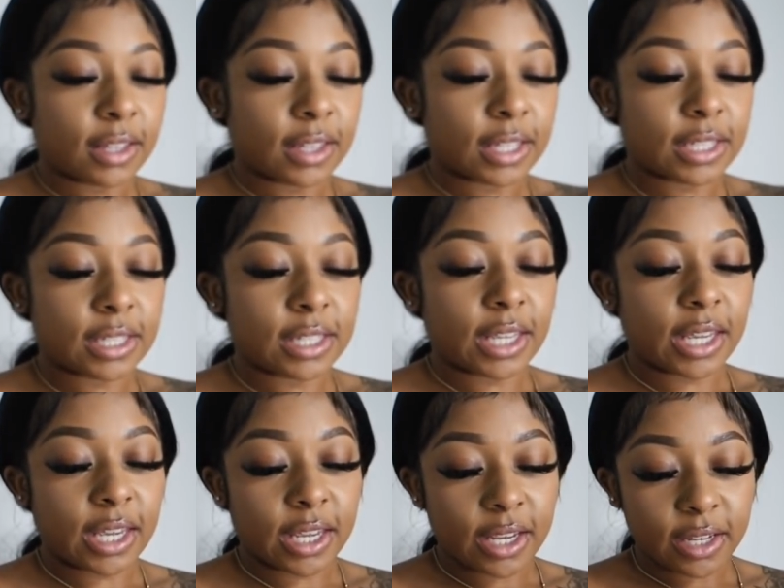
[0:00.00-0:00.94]
Let's
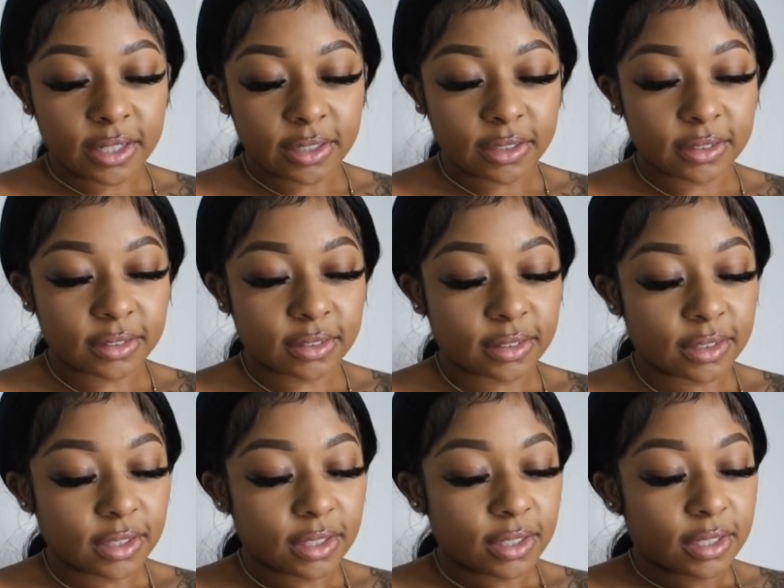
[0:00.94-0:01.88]
see.
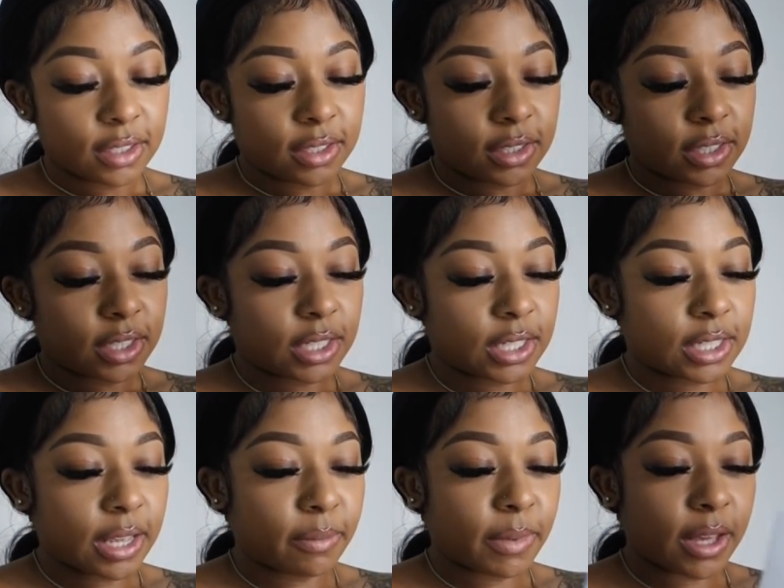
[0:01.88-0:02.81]
She
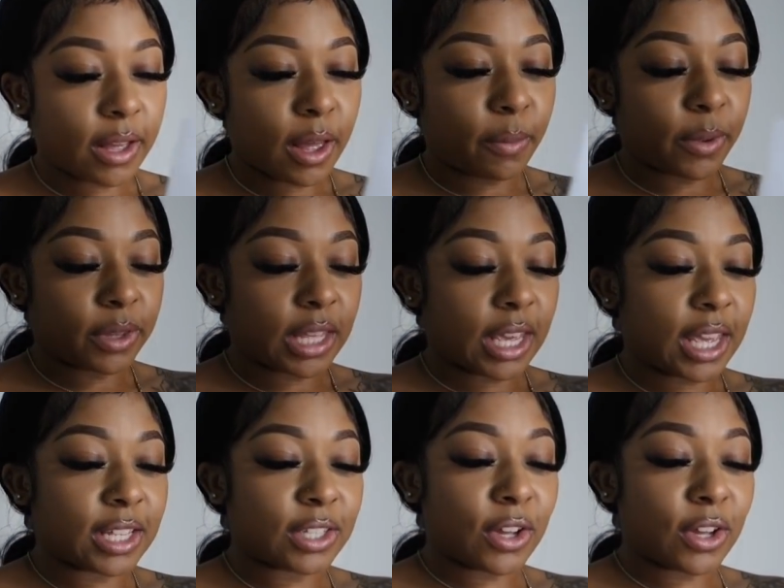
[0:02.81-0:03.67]
sent me a couple things.